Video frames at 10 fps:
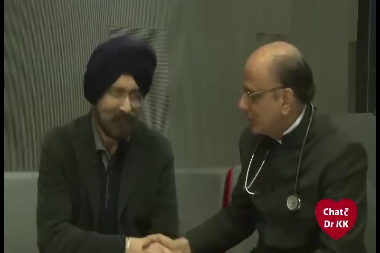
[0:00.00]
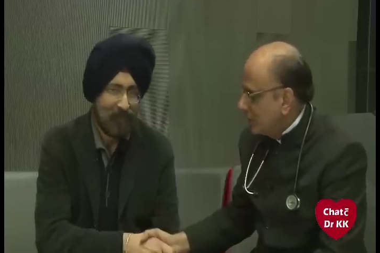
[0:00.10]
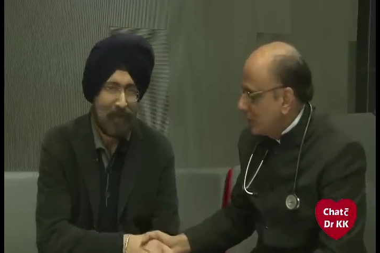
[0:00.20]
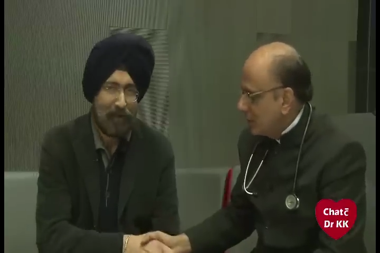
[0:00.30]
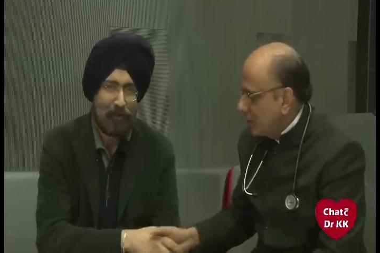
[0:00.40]

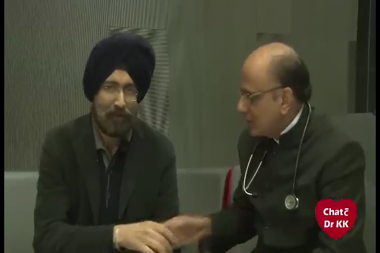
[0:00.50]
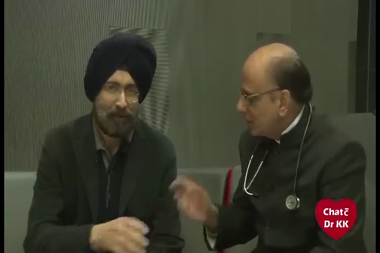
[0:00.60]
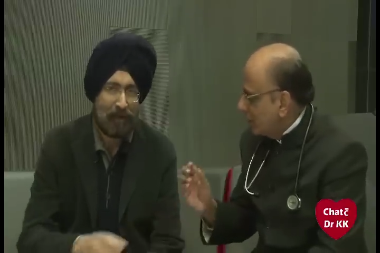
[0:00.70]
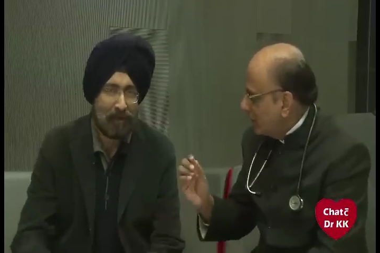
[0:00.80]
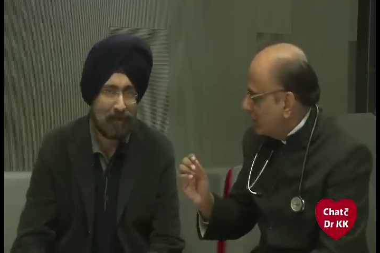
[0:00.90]
Speaker 1: Thank you. Dr. My
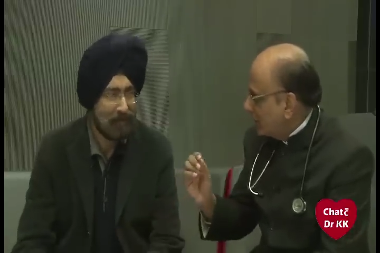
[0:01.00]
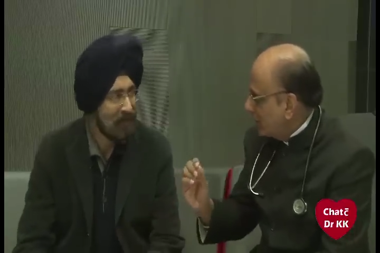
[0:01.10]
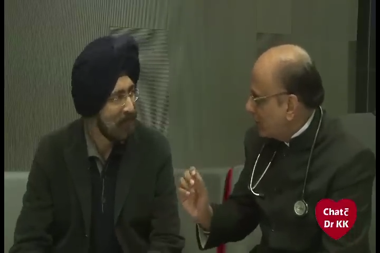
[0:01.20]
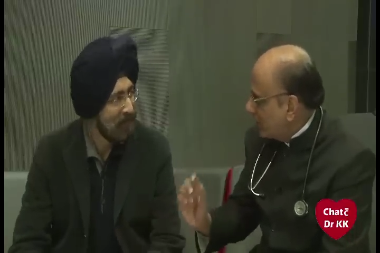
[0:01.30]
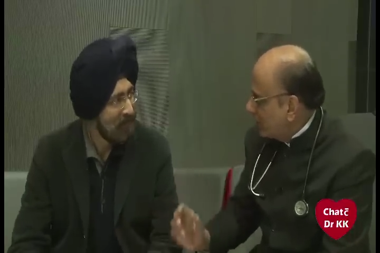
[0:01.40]
simple, very
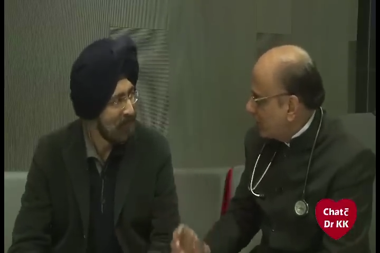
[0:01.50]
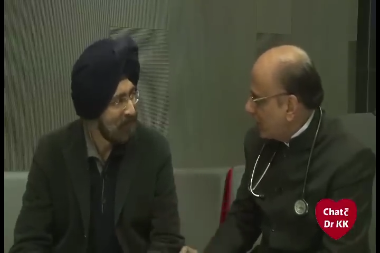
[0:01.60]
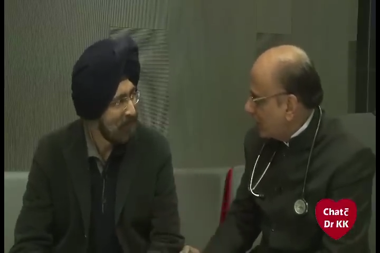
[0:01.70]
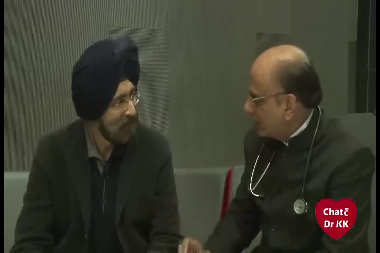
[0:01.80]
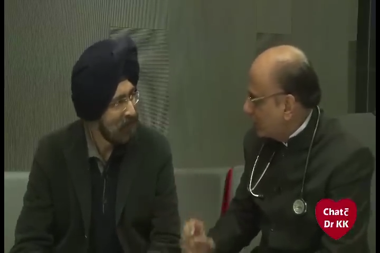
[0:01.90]
rapid
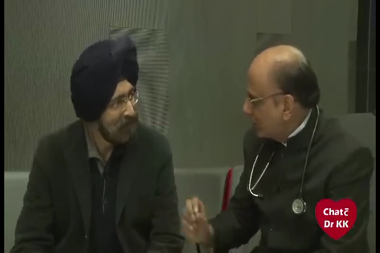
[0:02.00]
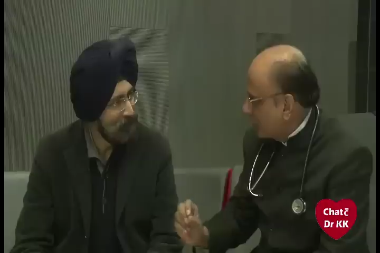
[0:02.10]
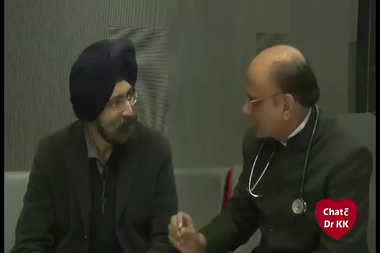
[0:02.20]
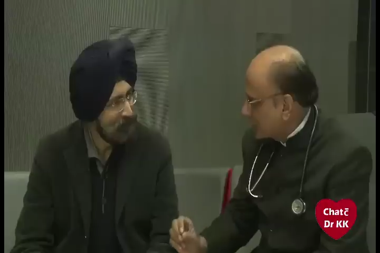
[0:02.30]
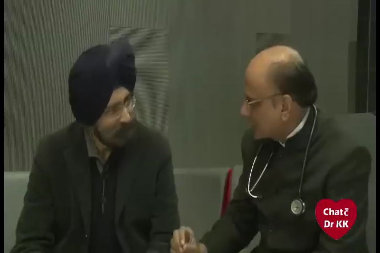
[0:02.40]
fire few
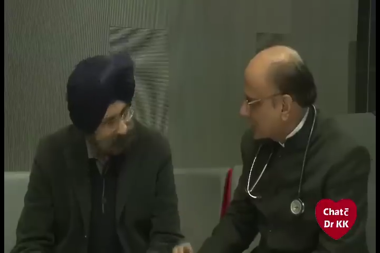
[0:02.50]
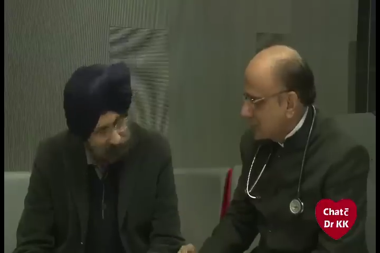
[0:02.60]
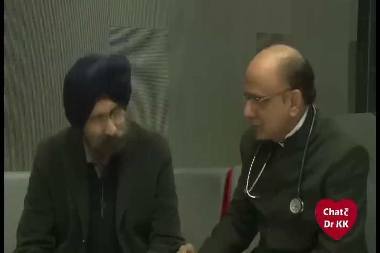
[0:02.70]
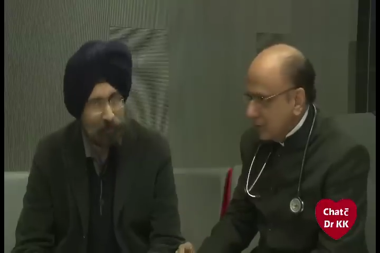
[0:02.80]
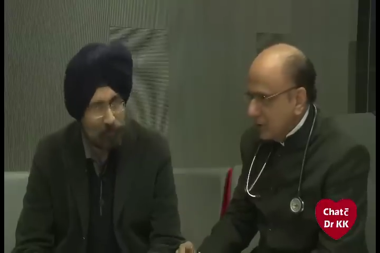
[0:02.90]
questions.
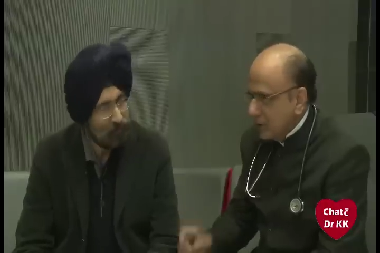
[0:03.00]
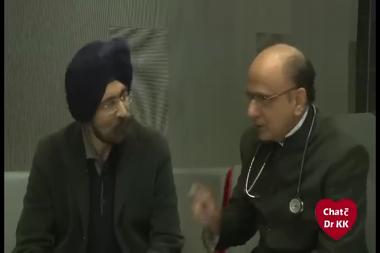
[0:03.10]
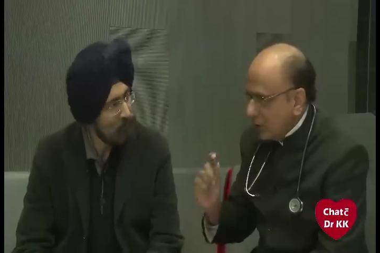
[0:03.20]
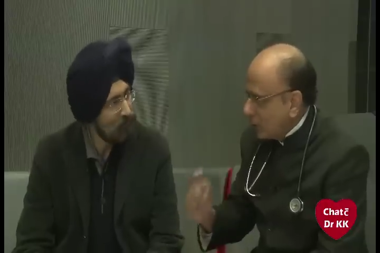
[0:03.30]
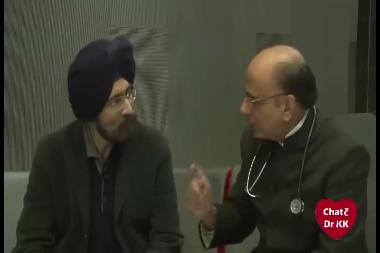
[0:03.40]
Sure.
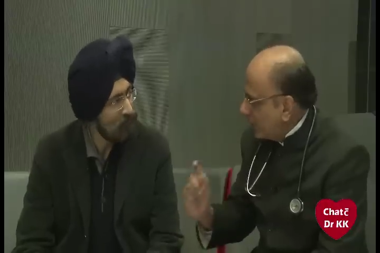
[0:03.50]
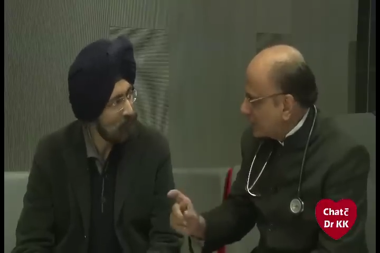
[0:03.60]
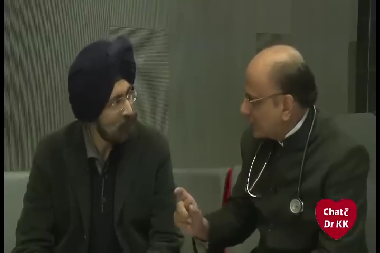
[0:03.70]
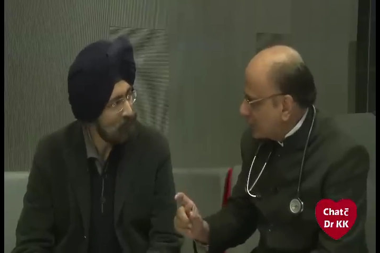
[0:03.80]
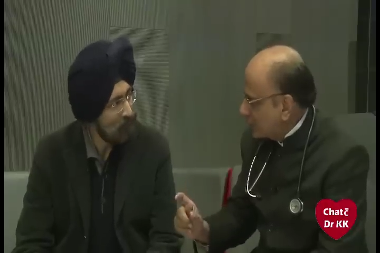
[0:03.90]
Take home
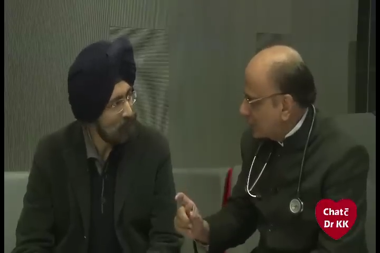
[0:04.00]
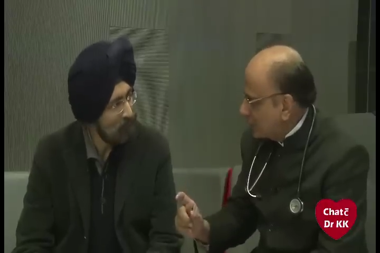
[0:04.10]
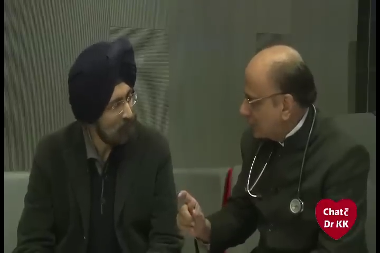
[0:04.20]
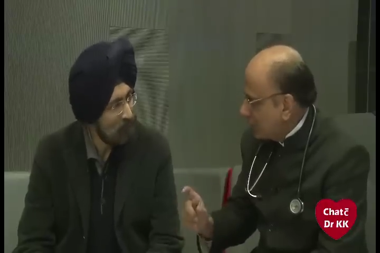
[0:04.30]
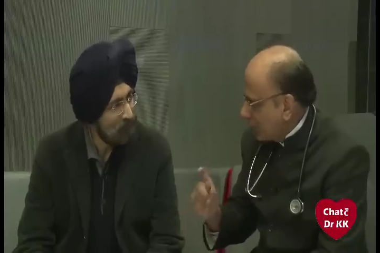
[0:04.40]
message
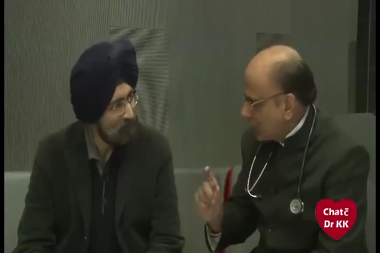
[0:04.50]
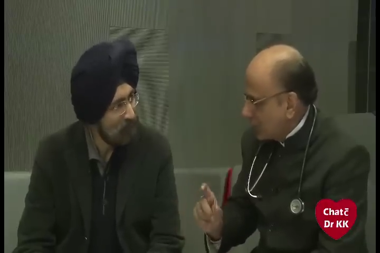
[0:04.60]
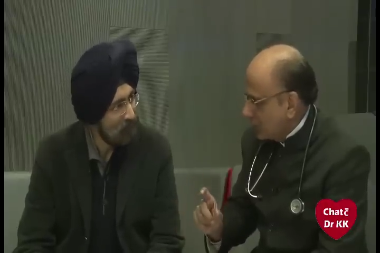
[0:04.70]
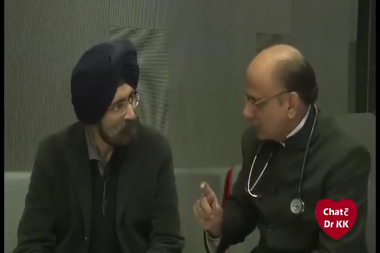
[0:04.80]
for